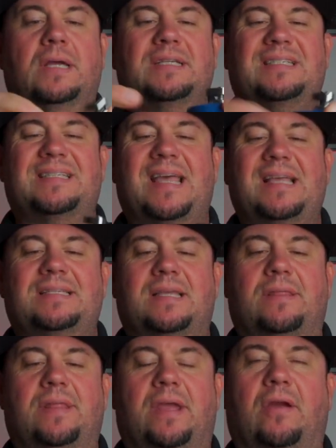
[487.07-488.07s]
stays
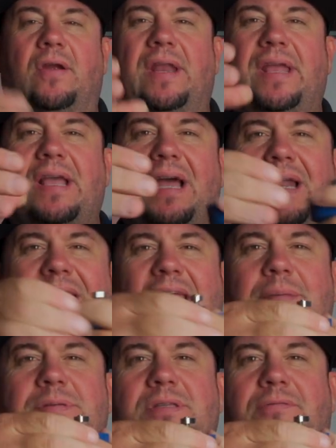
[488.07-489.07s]
in there, and it kind of
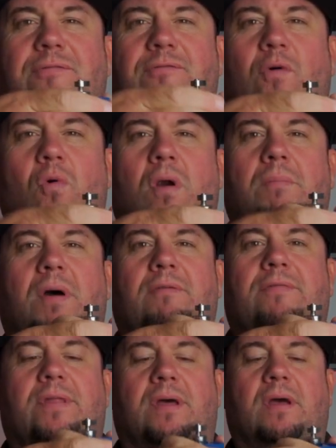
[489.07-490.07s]
keeps the form
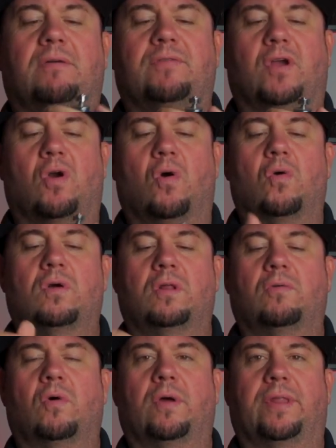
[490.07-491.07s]
of the cold
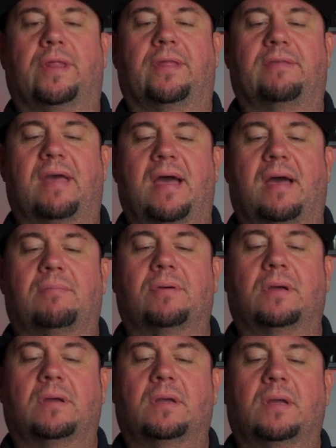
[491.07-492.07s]
glue onto the tab.
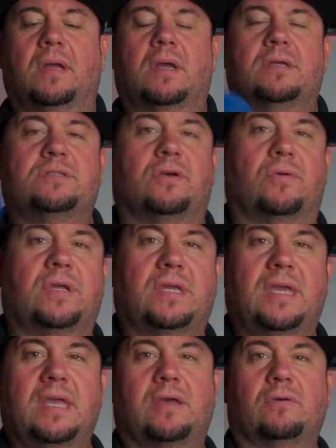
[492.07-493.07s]
So
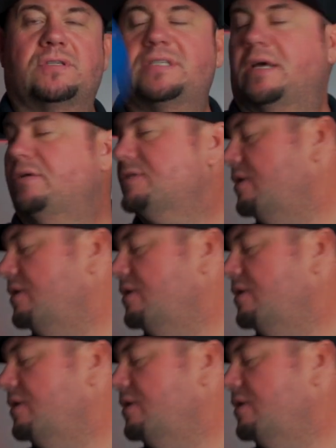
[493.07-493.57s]
Kiko sells